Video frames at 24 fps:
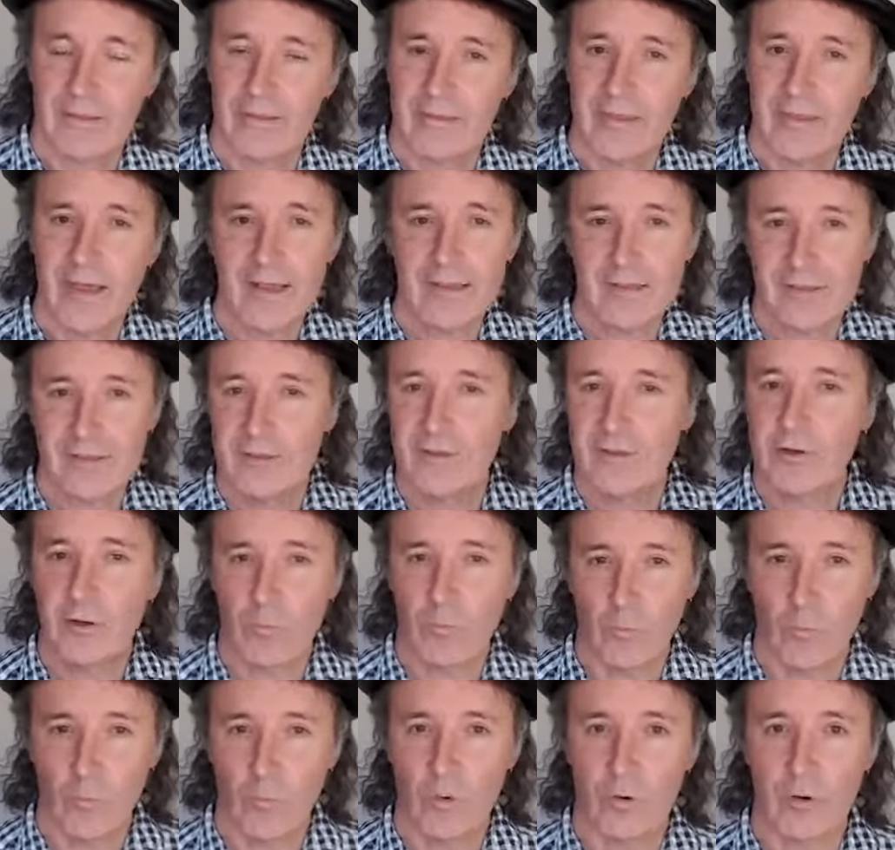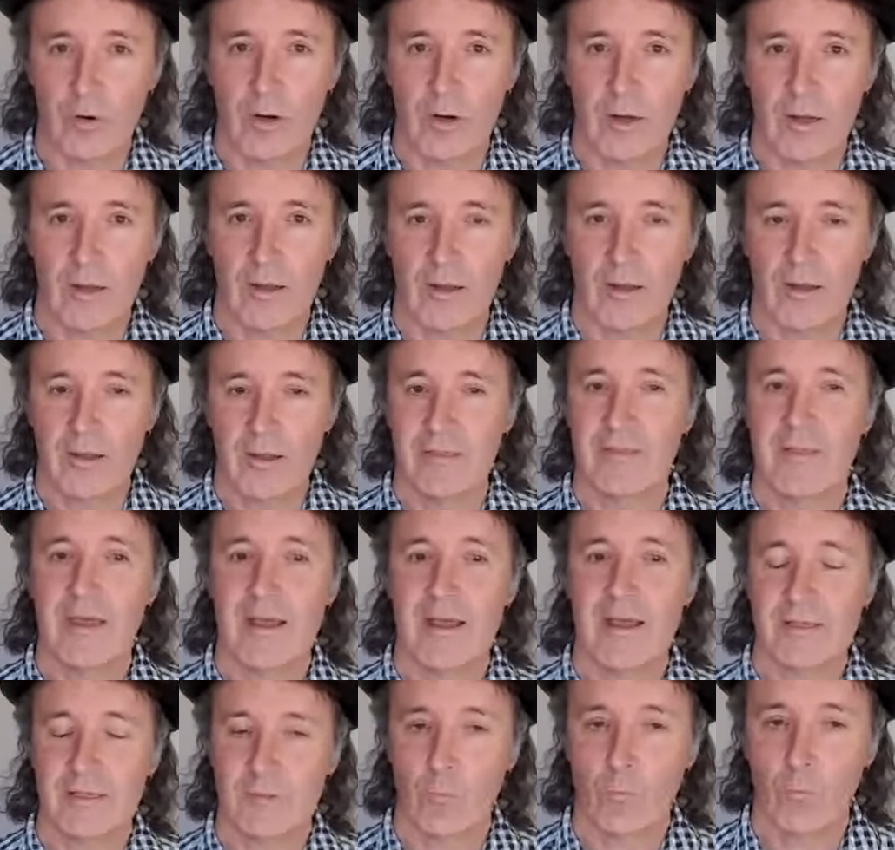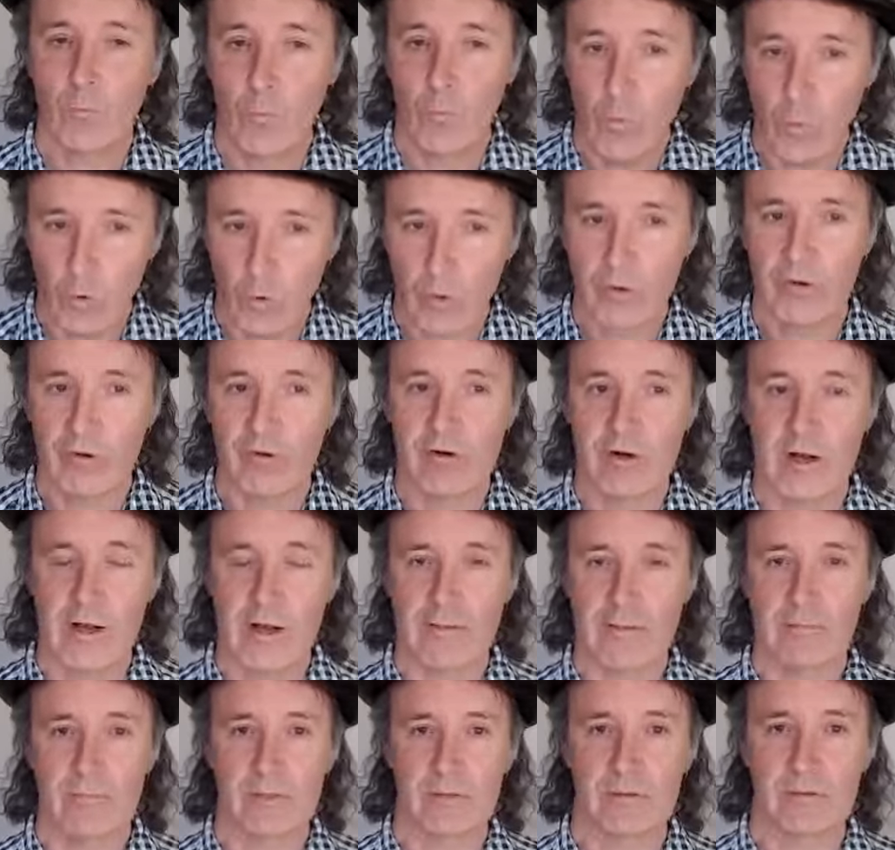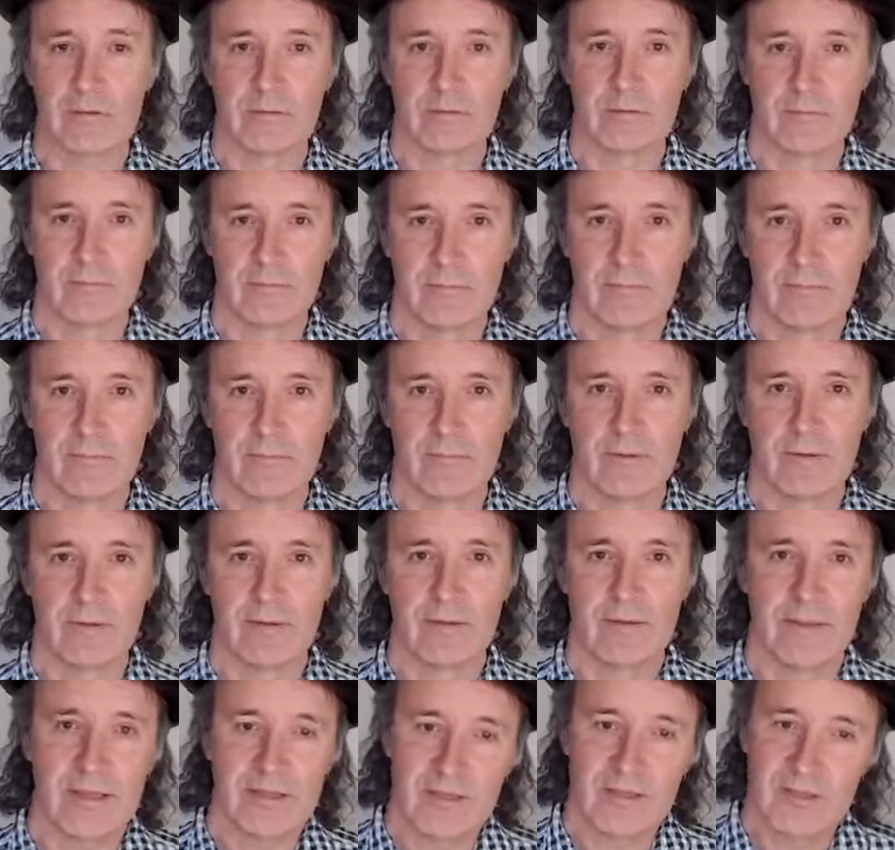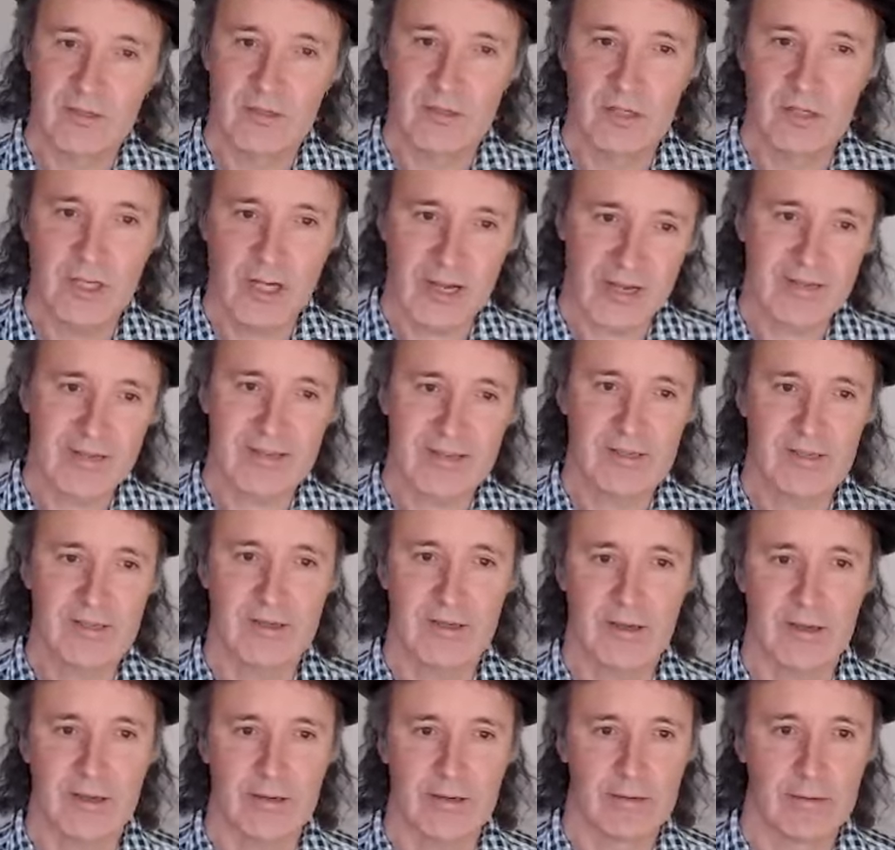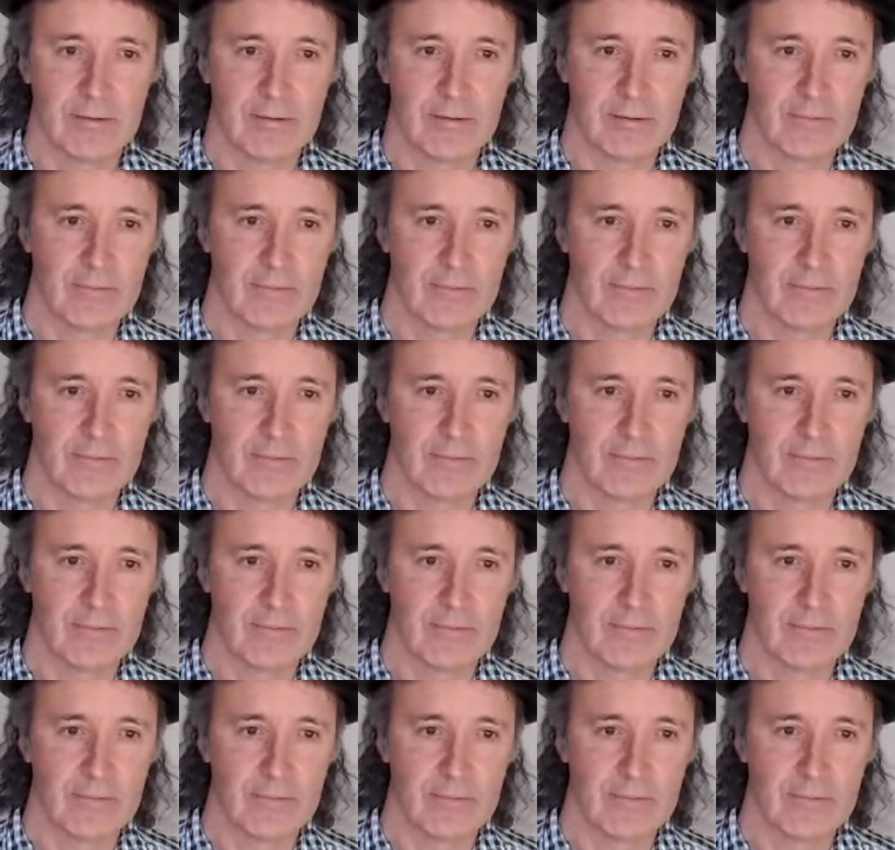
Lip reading: That's not war. That's war crimes. That's genocide.